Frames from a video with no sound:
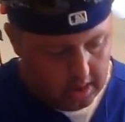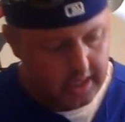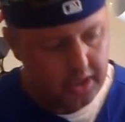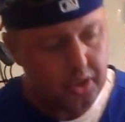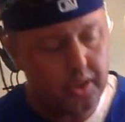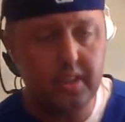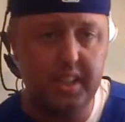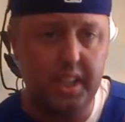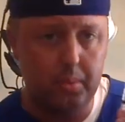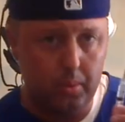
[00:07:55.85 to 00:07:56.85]
And as you can
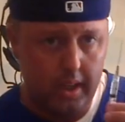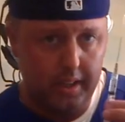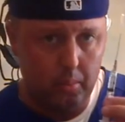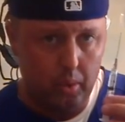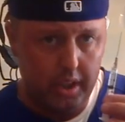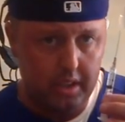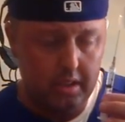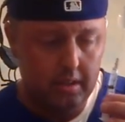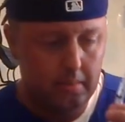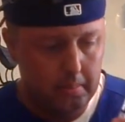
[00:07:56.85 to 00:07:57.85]
see, we're right at 1
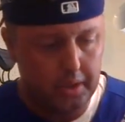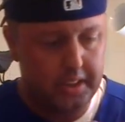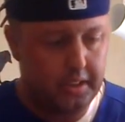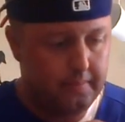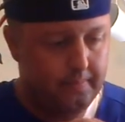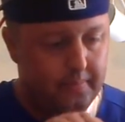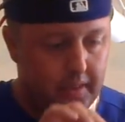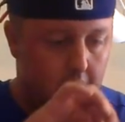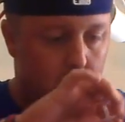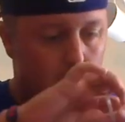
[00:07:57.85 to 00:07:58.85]
milliliter.
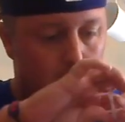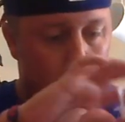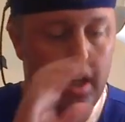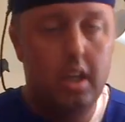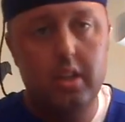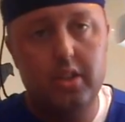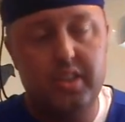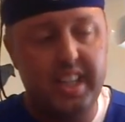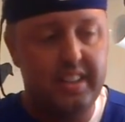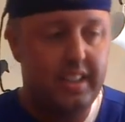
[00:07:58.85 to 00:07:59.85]
Just
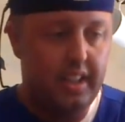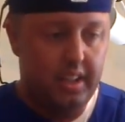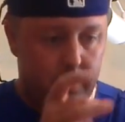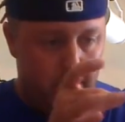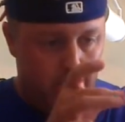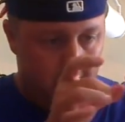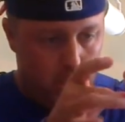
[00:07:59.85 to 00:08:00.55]
take the end of it,